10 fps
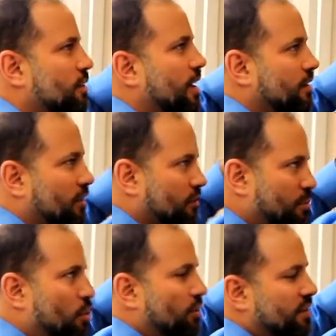you have to actually
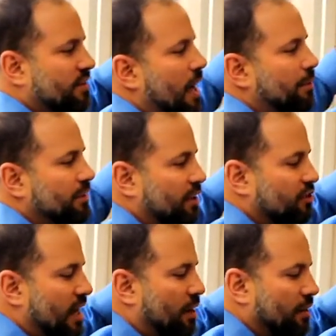pull this top sash
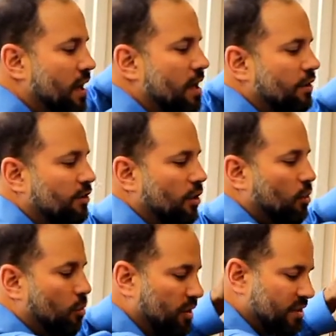down. So
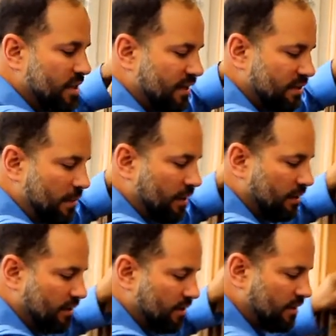what's nice about
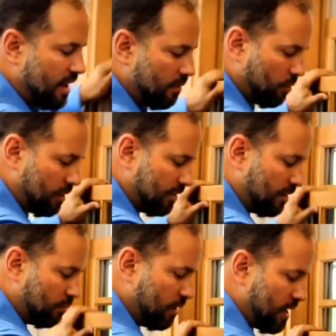this is that once
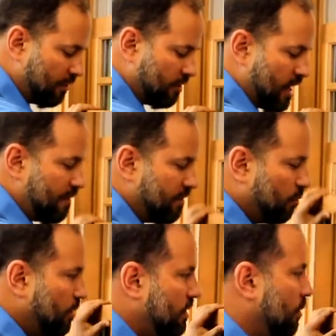we actually have
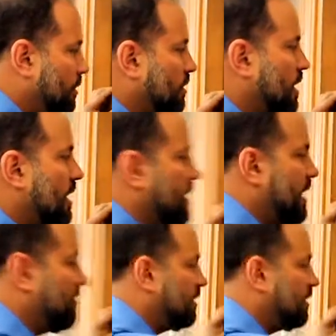this window with the night latch